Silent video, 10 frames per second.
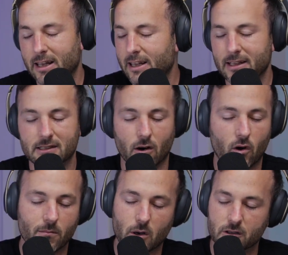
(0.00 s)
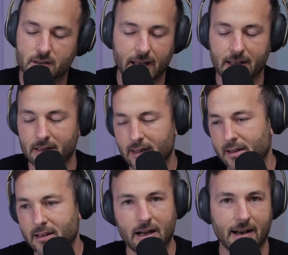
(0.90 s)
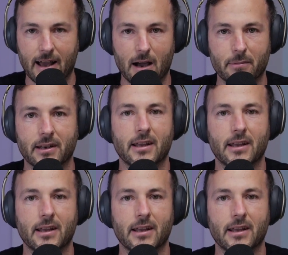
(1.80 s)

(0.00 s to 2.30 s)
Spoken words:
It's almost like not going to happen